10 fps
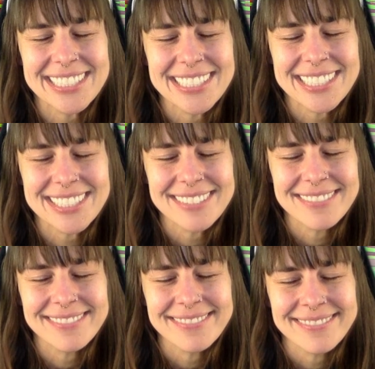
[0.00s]

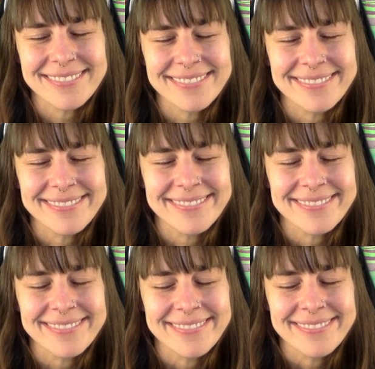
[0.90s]

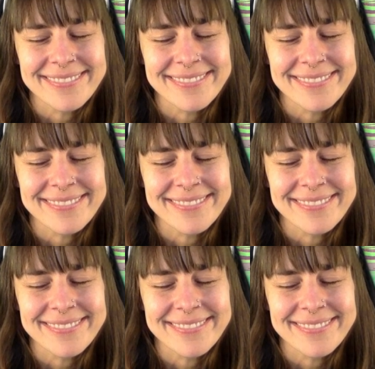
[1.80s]
No one is speaking in this clip.